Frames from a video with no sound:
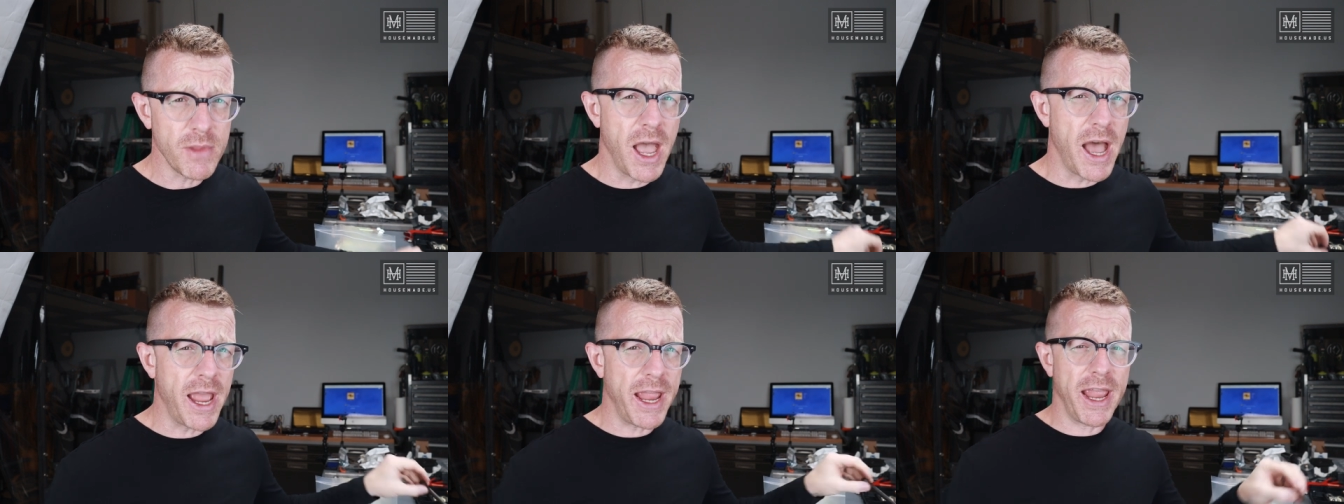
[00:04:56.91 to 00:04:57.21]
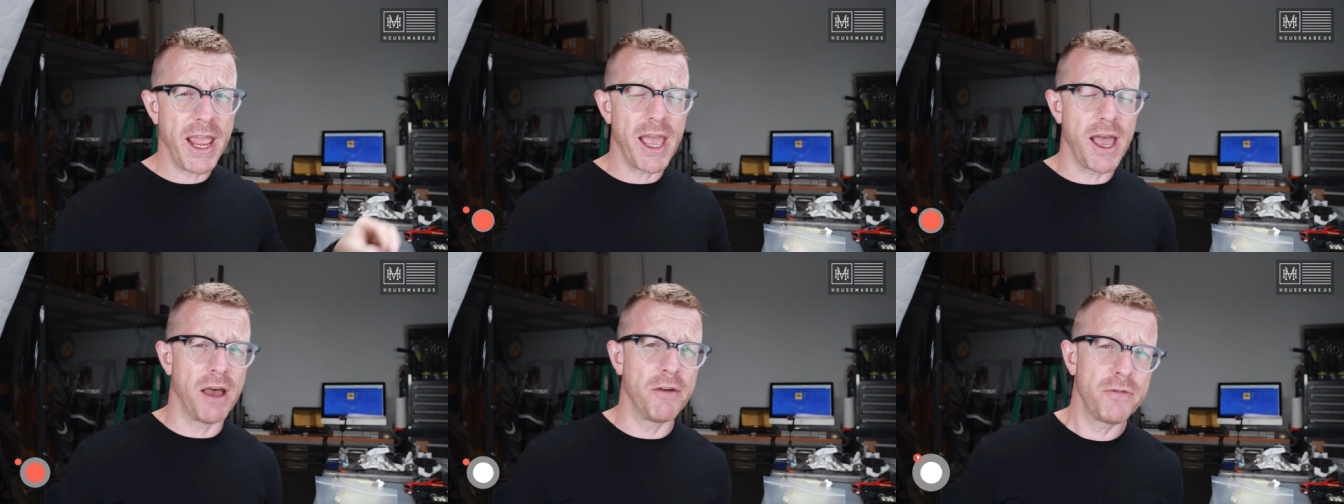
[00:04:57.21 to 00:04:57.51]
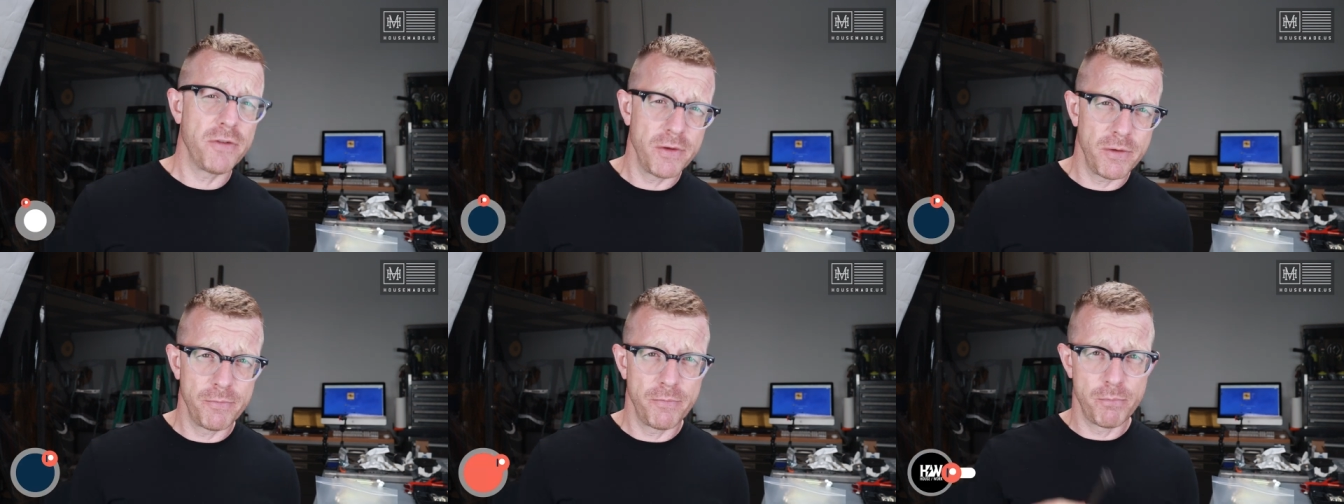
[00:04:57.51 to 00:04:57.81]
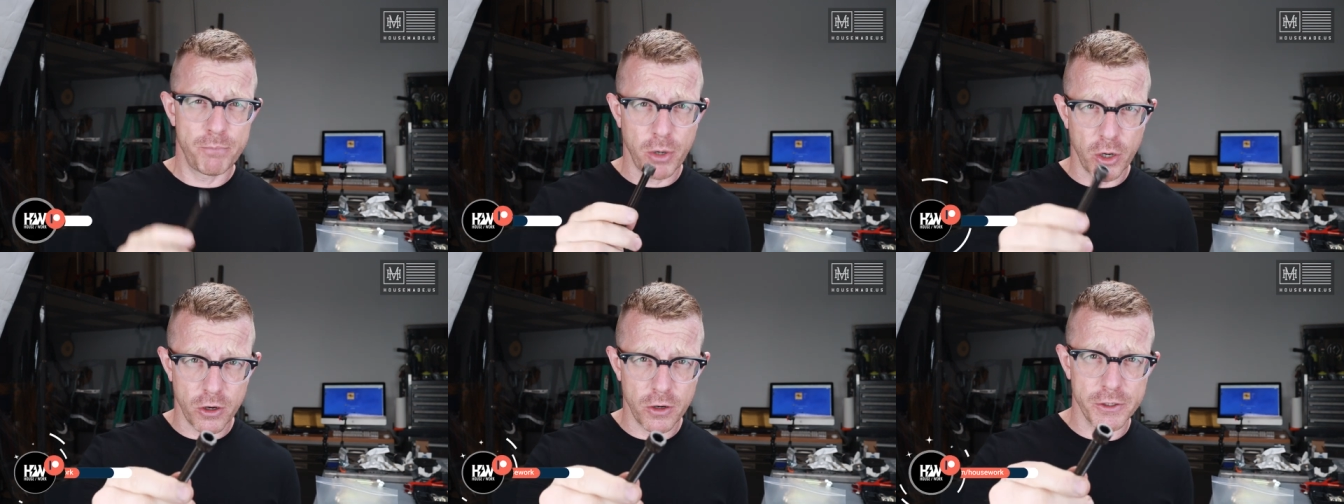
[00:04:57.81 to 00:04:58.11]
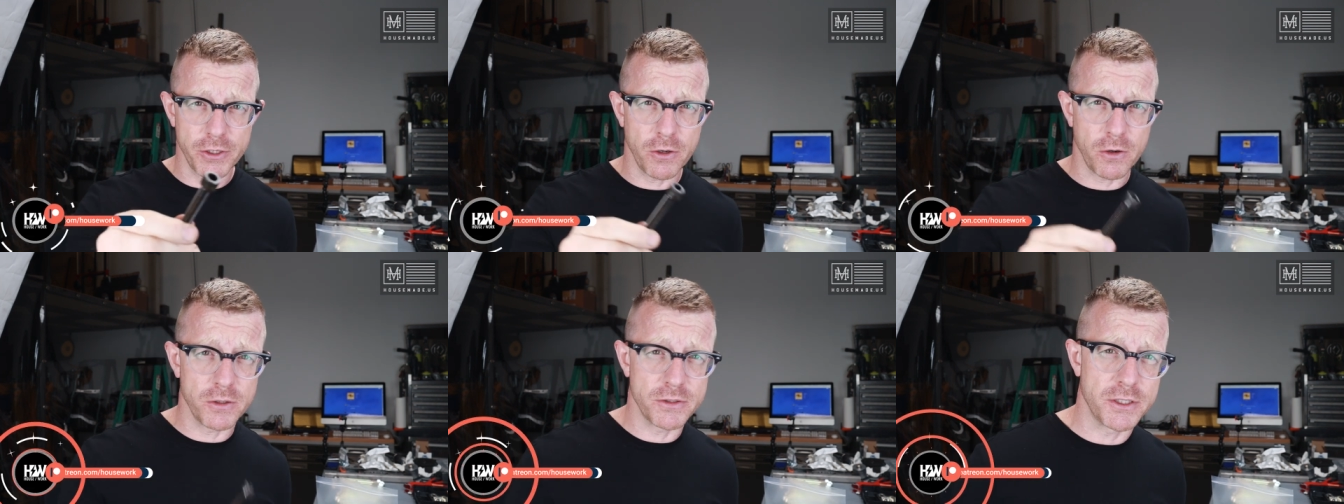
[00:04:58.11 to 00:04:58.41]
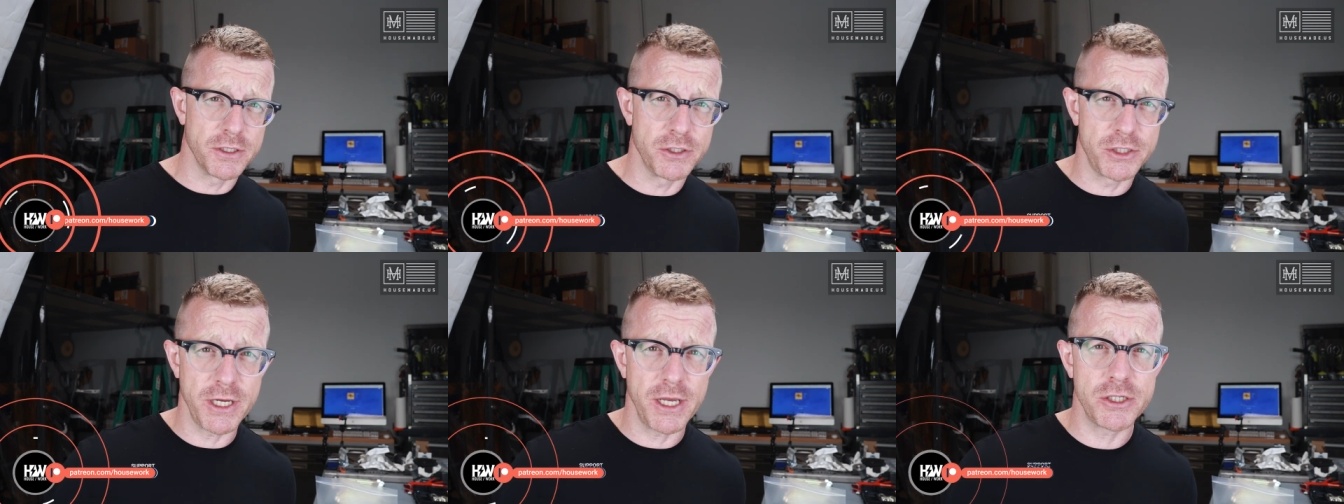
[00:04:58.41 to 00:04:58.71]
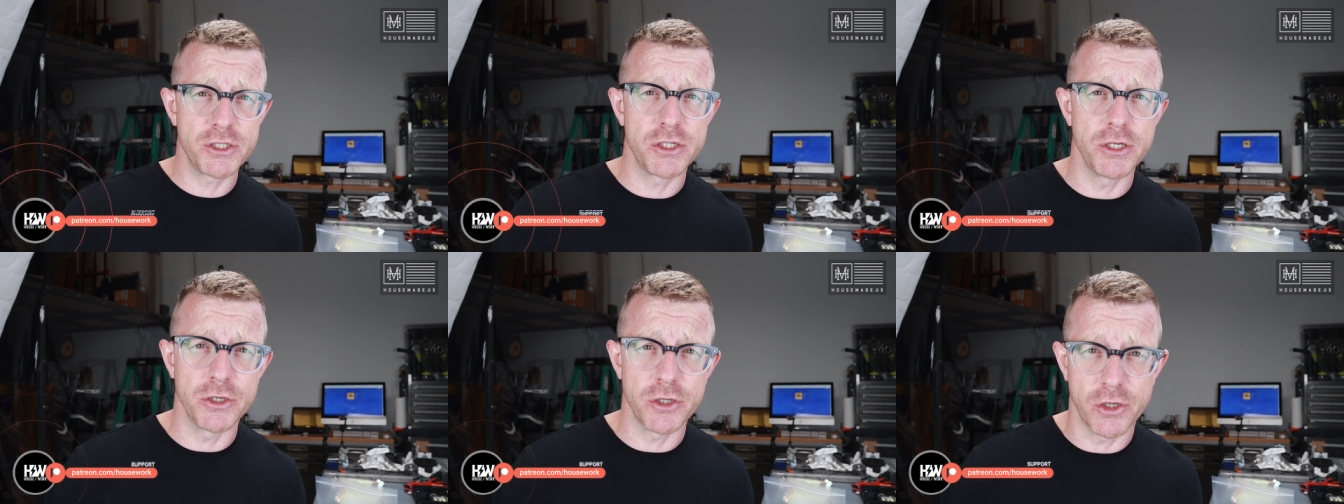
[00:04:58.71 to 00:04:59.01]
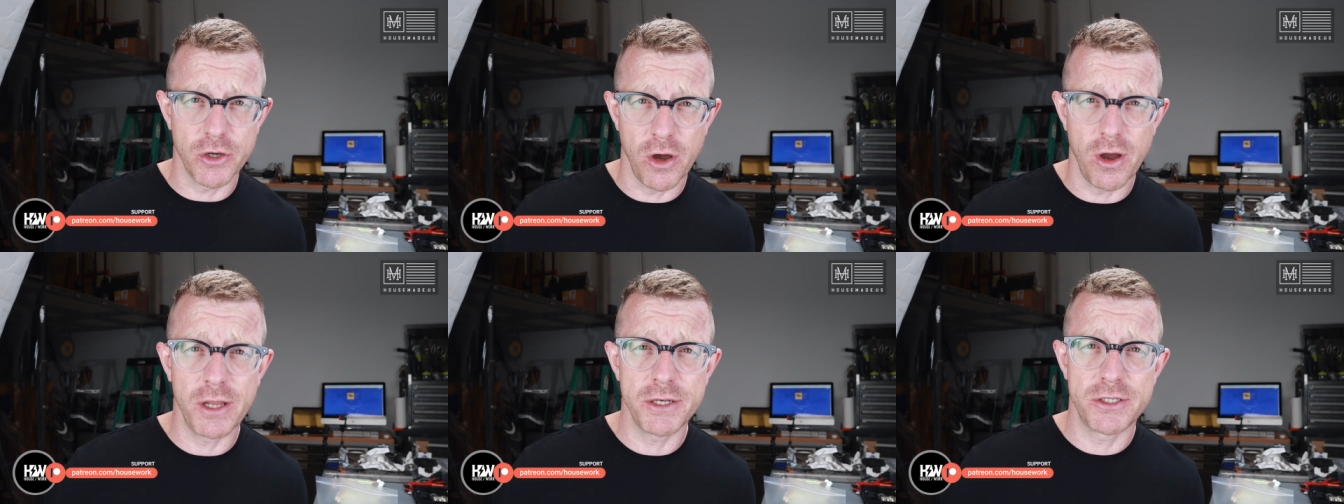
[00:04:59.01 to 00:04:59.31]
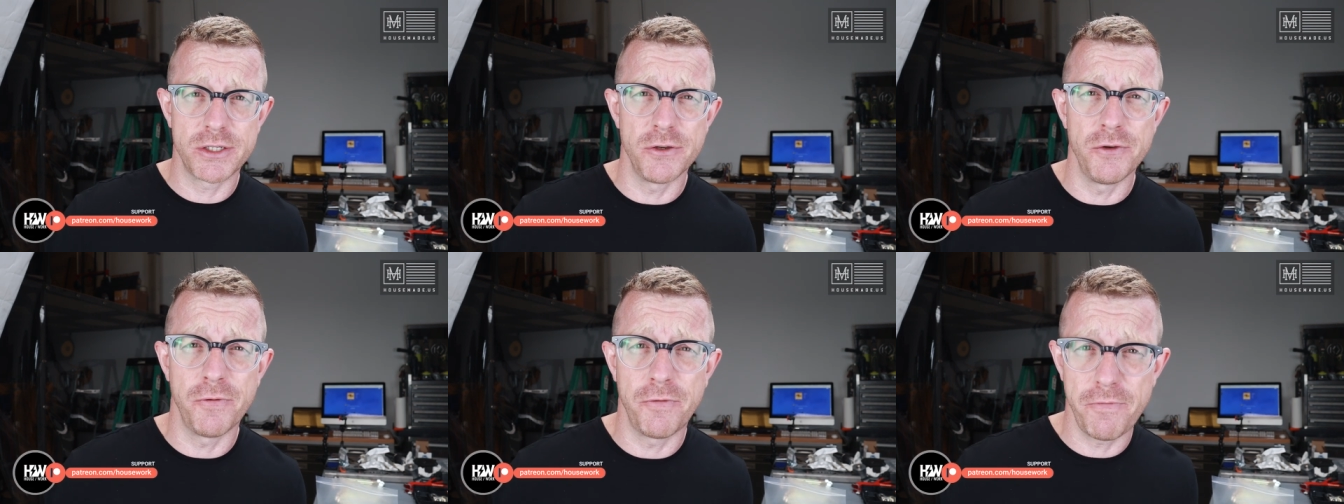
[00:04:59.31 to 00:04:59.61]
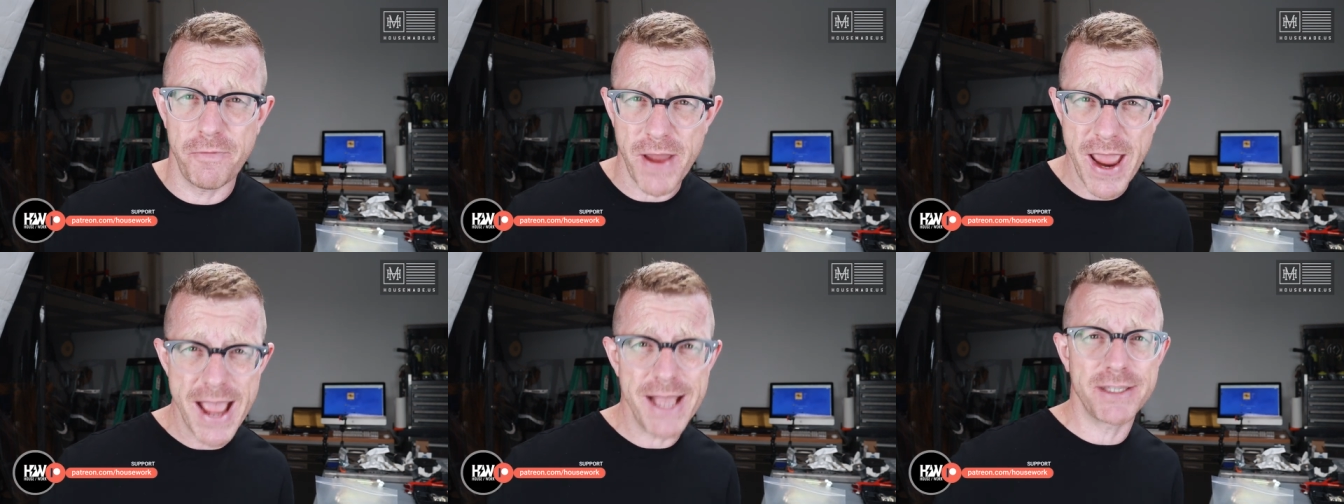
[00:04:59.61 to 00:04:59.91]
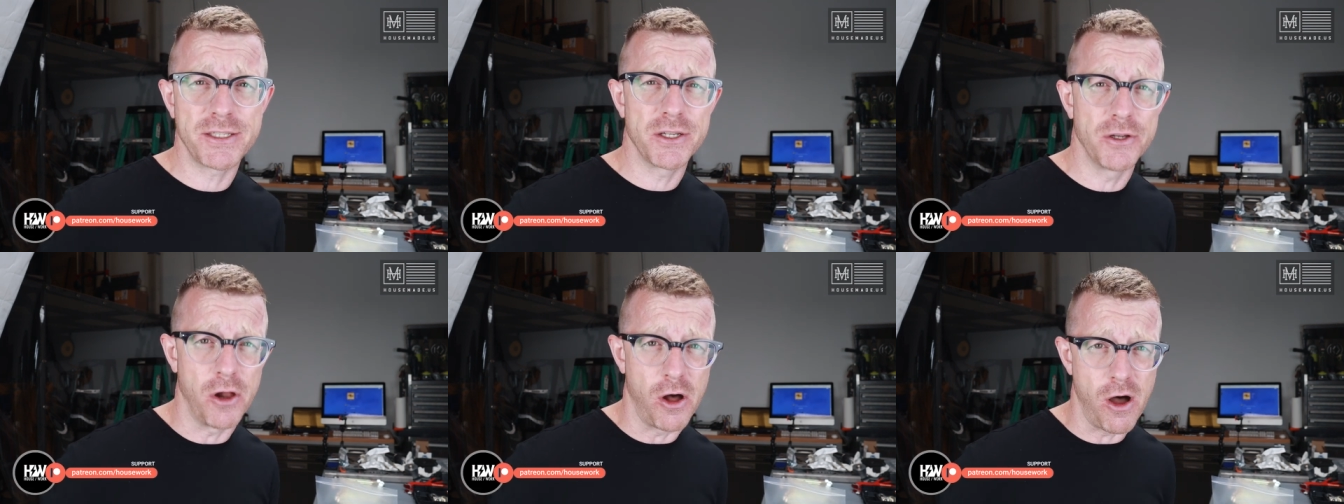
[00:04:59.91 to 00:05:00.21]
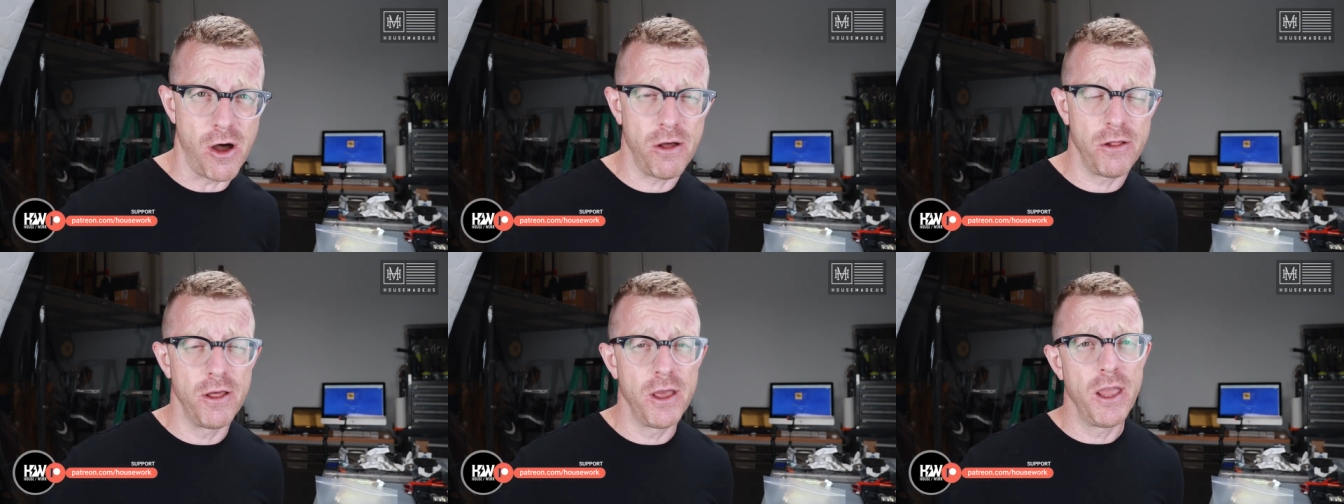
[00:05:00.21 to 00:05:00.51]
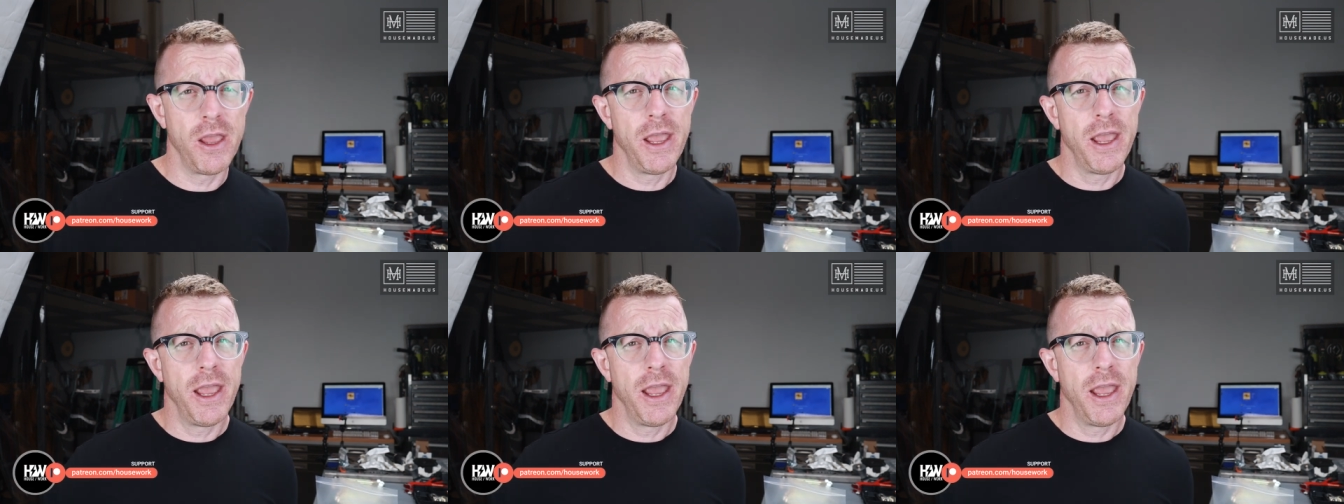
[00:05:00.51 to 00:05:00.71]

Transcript: I have, per your suggestion, gone to Fastenal